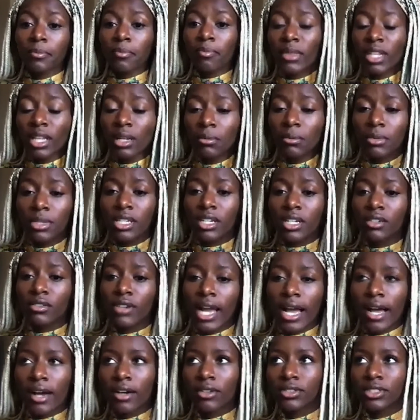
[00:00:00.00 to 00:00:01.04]
being
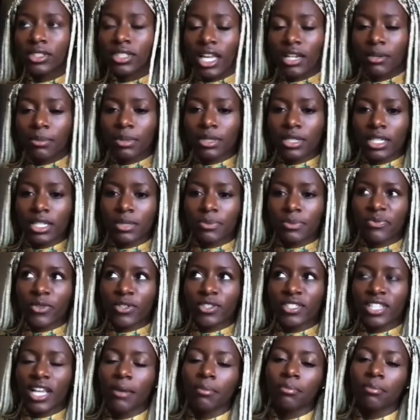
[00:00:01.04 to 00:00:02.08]
around celebrities, first
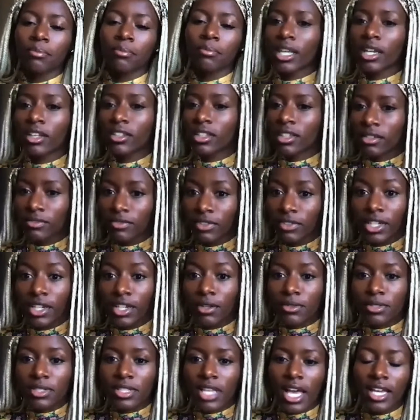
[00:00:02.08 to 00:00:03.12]
time being on like a video
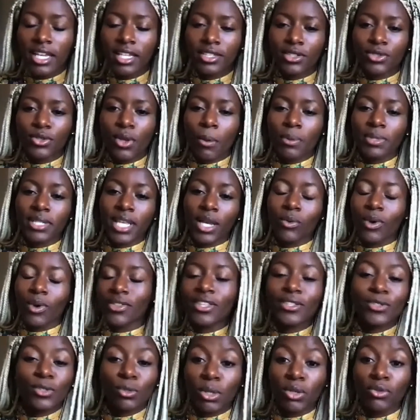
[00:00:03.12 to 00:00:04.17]
set. And so I was like, well,
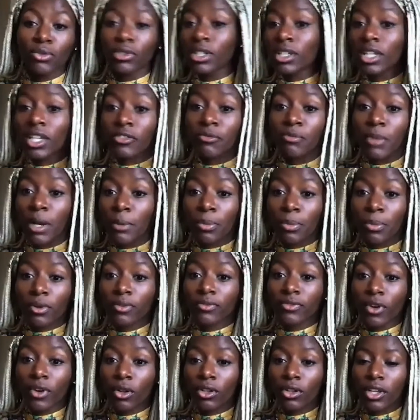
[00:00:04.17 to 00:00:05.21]
this would be really good for my
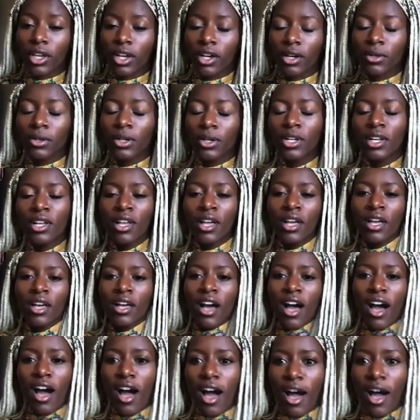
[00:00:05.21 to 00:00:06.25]
portfolio.
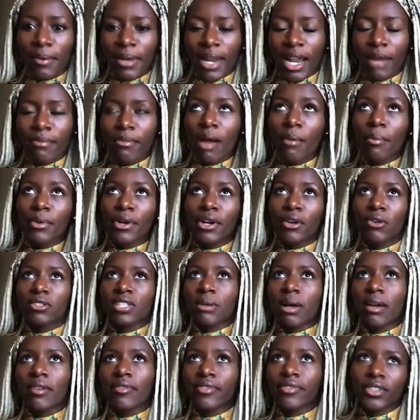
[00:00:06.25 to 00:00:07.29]
And I remember it was like
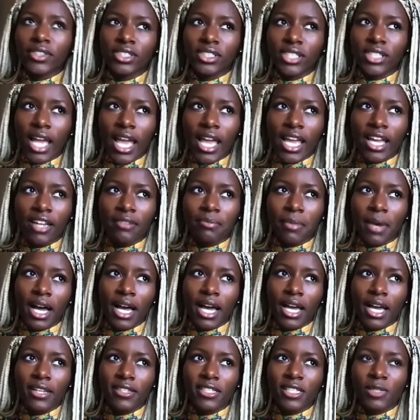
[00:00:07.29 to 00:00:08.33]
my first day of
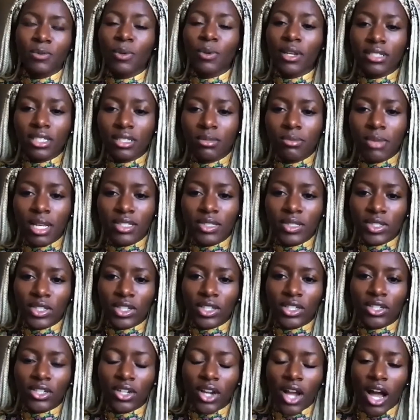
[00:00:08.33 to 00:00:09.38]
my spring
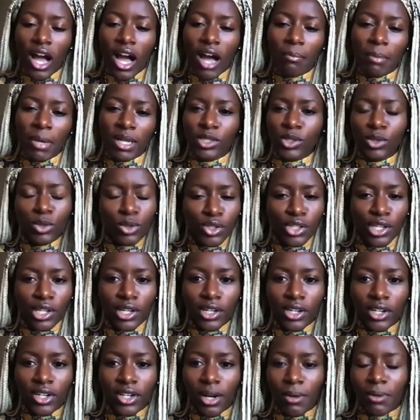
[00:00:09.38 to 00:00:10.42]
semester, my junior year,
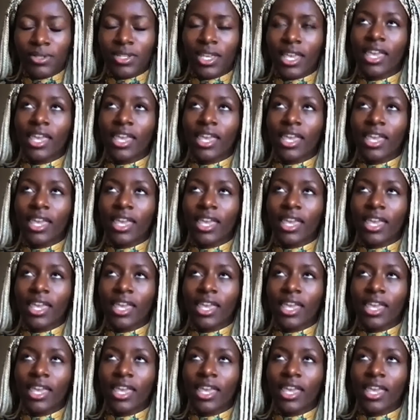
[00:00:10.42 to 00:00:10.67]
and I was like,